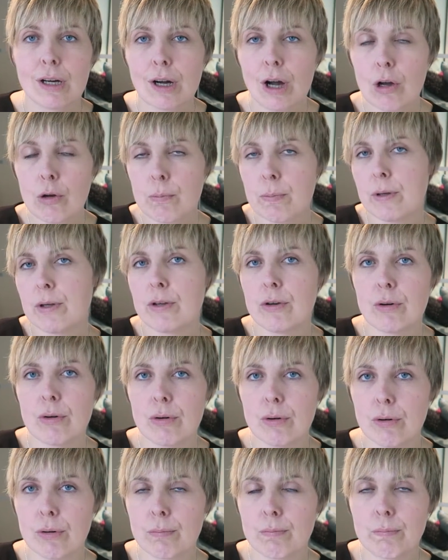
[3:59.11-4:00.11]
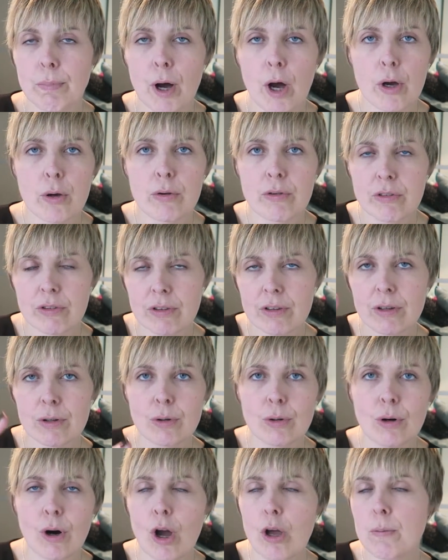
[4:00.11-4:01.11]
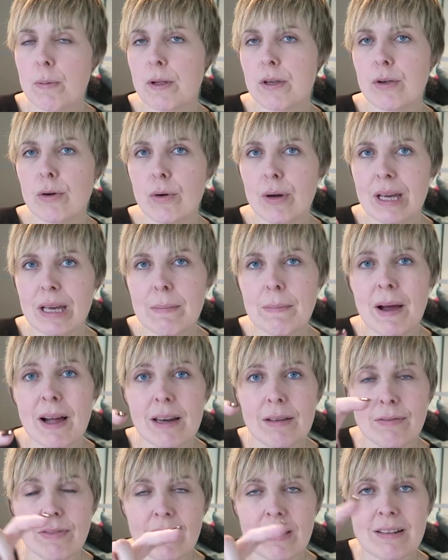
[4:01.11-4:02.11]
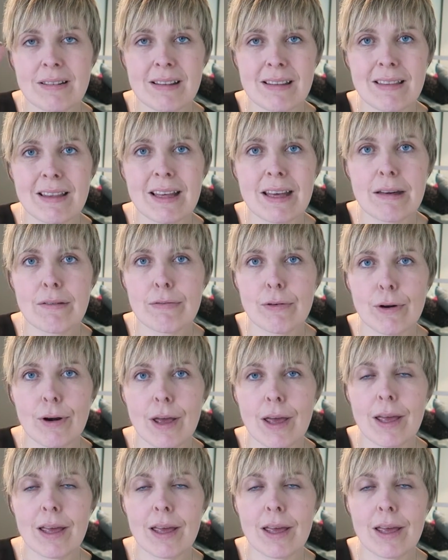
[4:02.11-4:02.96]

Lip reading: open your post or open your email if they see the GIF on